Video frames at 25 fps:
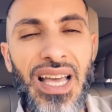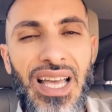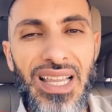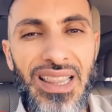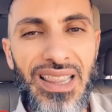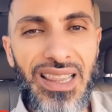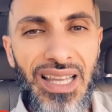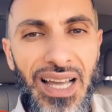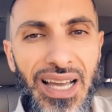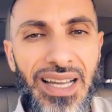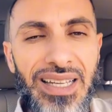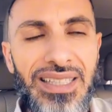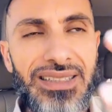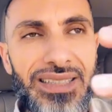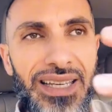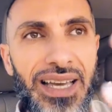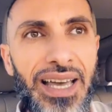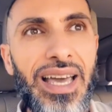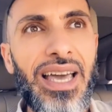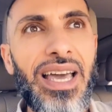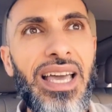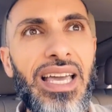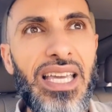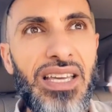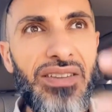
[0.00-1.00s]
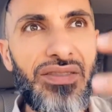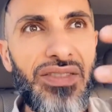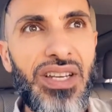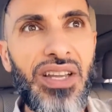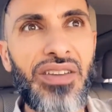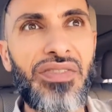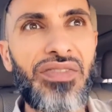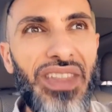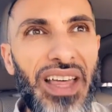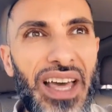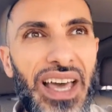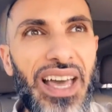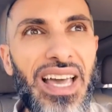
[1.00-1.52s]
Light hair, even
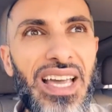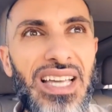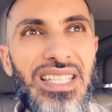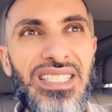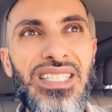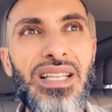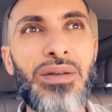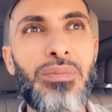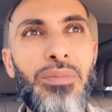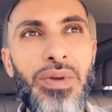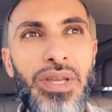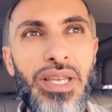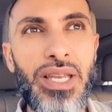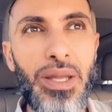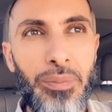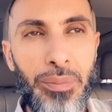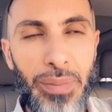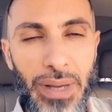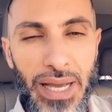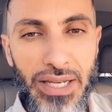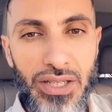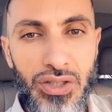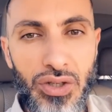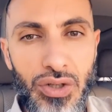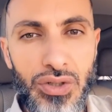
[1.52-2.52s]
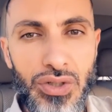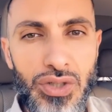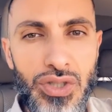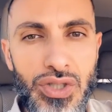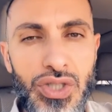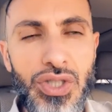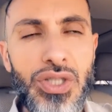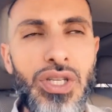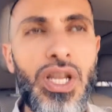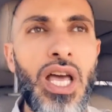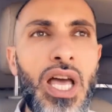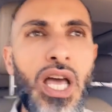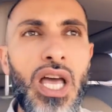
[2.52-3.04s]
if the hair is in a bad
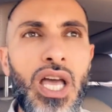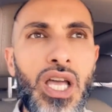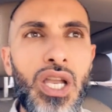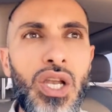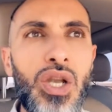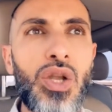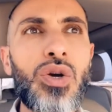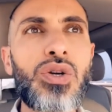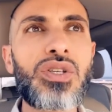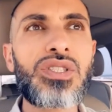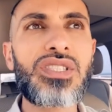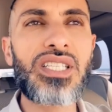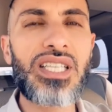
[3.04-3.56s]
condition, looks